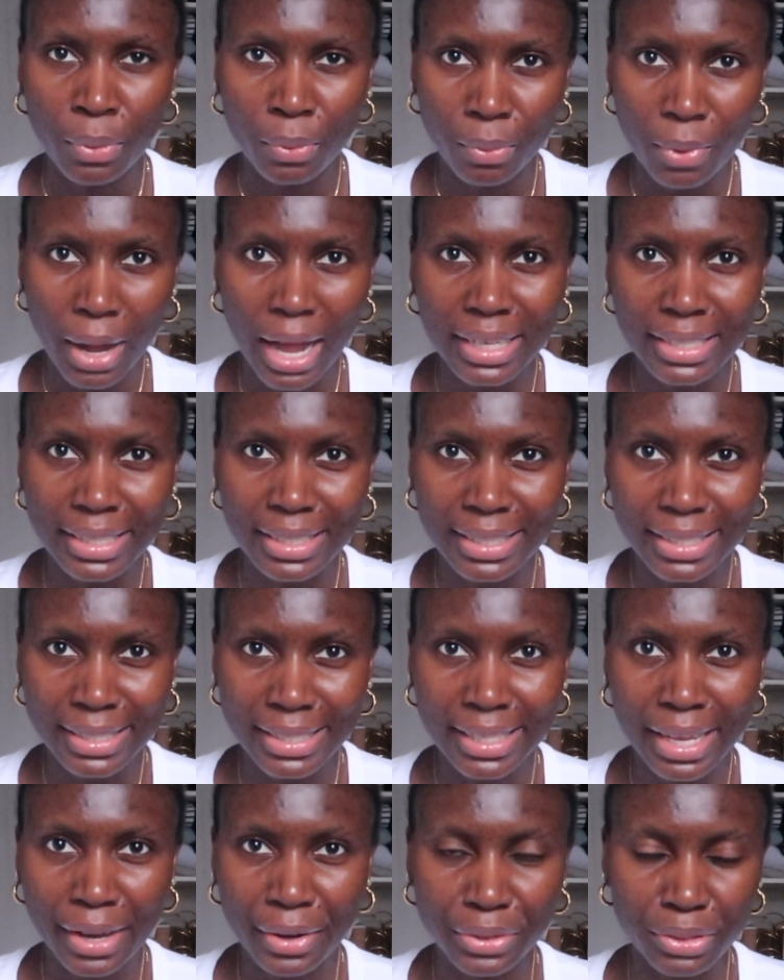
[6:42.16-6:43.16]
Waxing
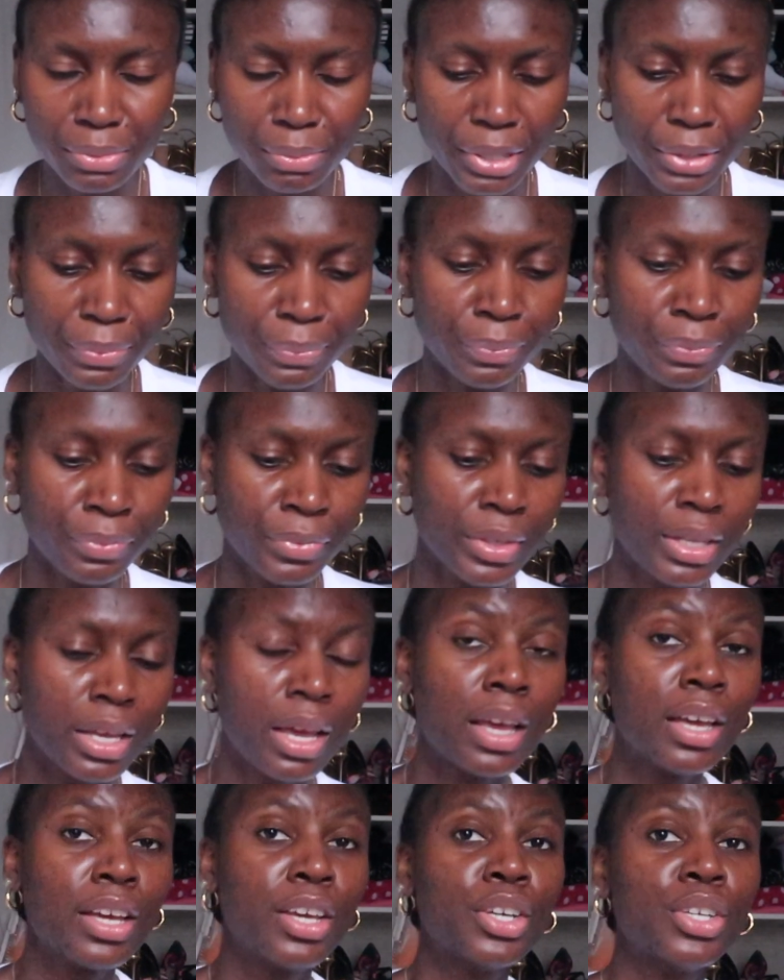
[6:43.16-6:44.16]
scares me.
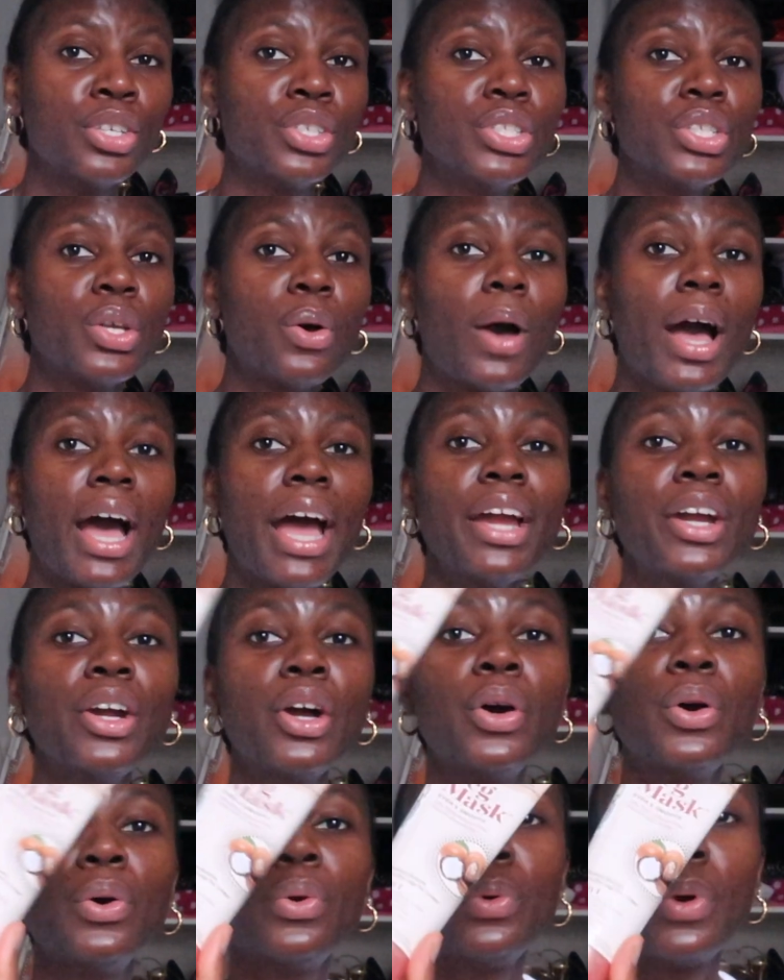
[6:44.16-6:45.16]
So I
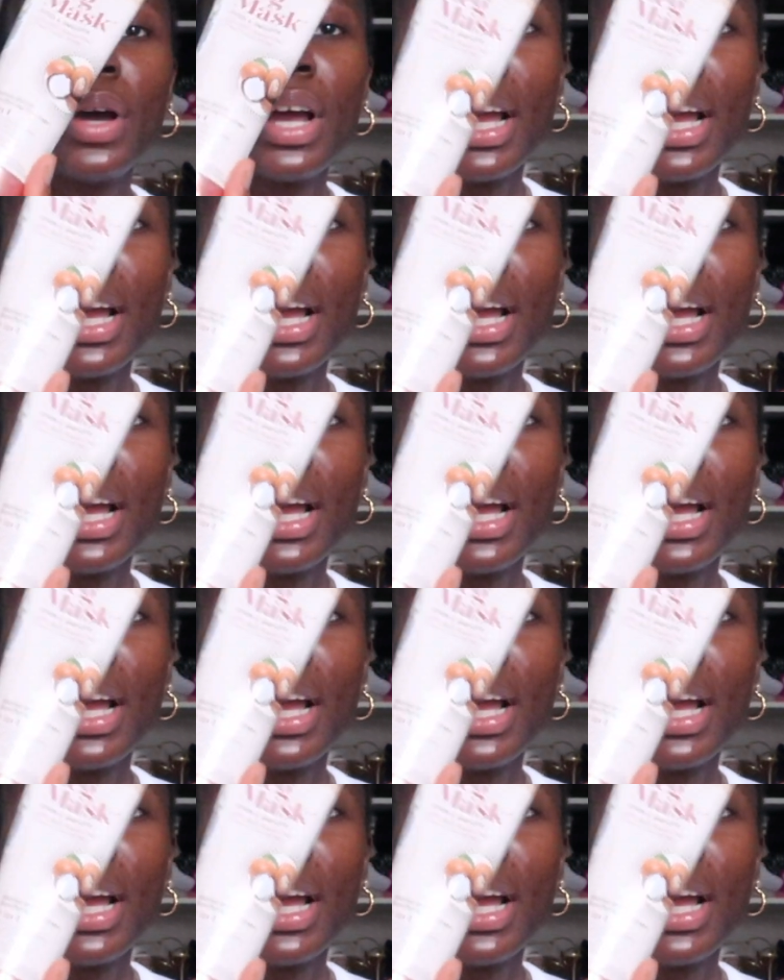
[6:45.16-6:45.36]
go